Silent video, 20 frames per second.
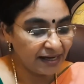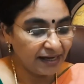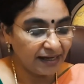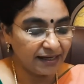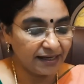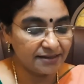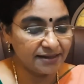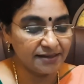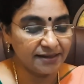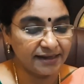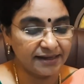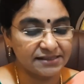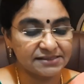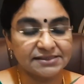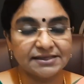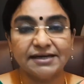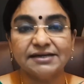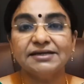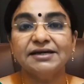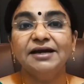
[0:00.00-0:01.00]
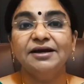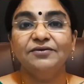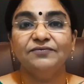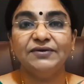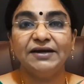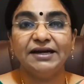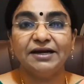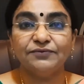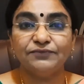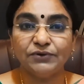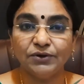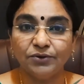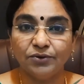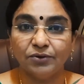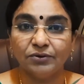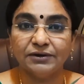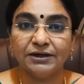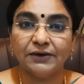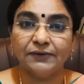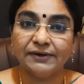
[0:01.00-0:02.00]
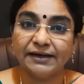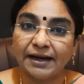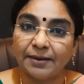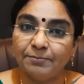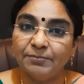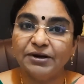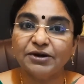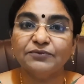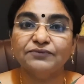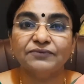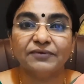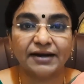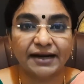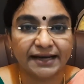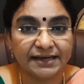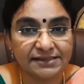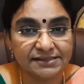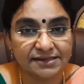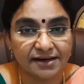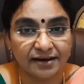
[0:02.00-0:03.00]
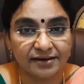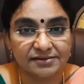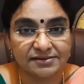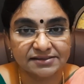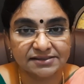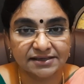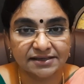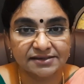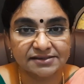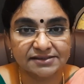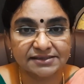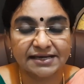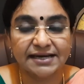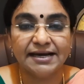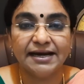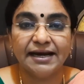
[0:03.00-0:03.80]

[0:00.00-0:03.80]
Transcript: Another thing is that we'll have to note down number of right answers,